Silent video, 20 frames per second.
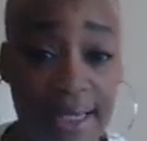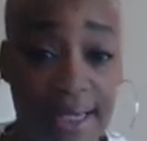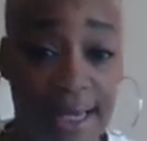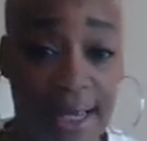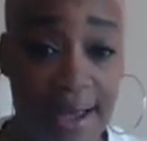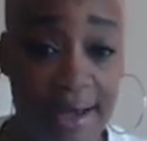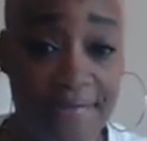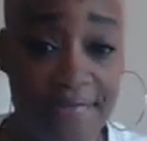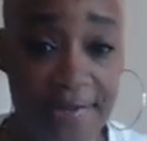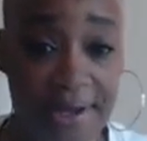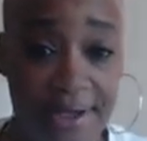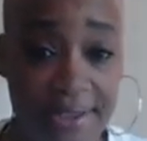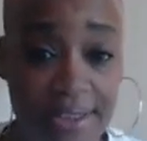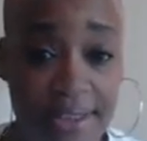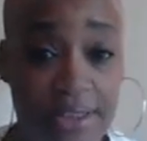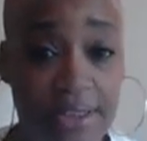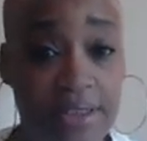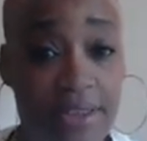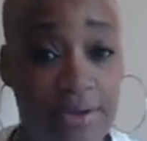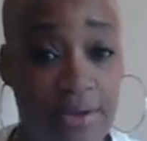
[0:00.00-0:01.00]
got hot flashes,
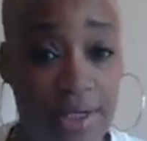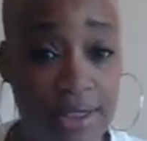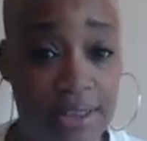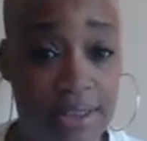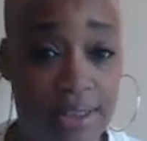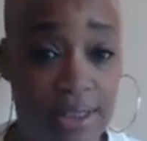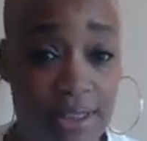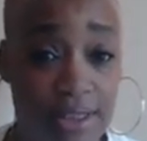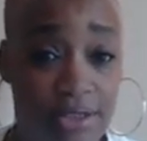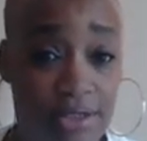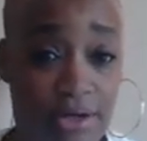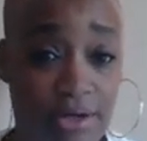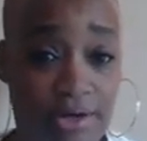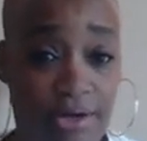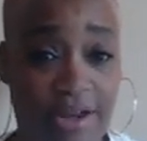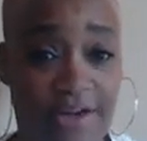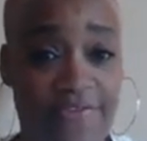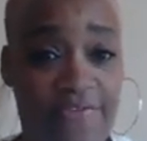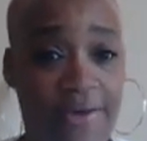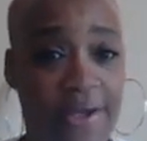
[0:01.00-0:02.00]
and so I just had to turn on
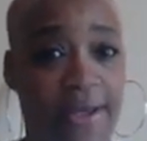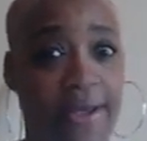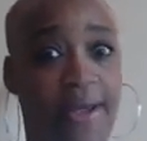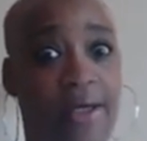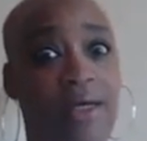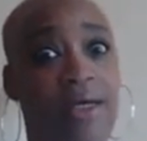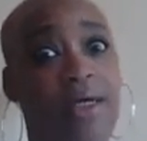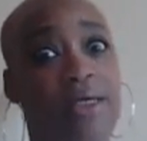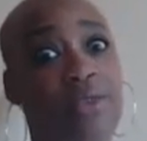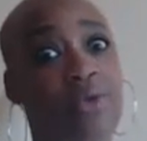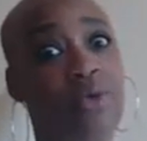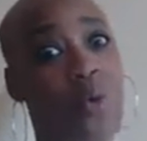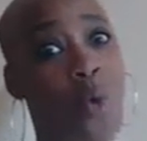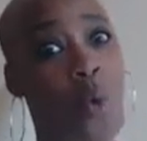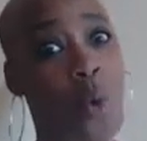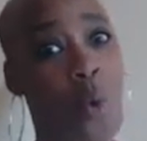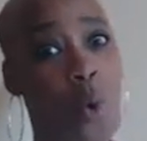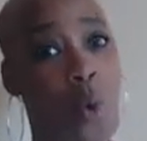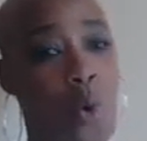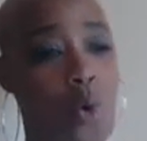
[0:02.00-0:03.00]
that fan because
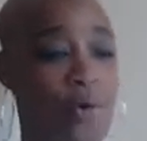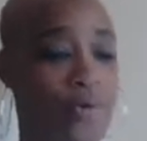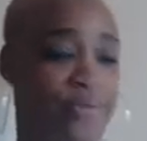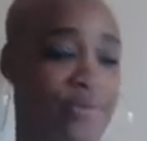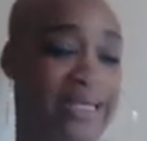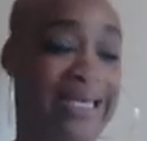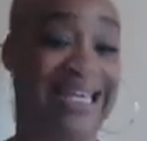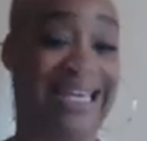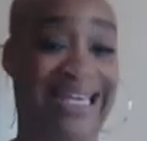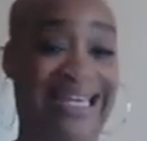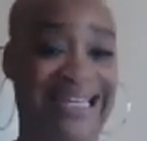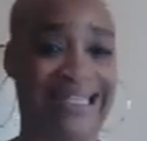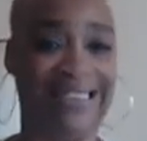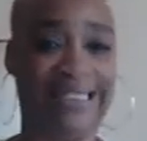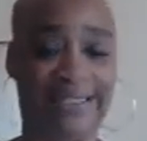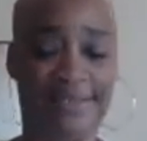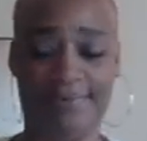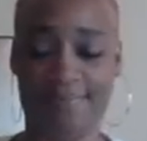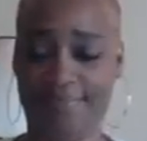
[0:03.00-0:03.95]
the heat.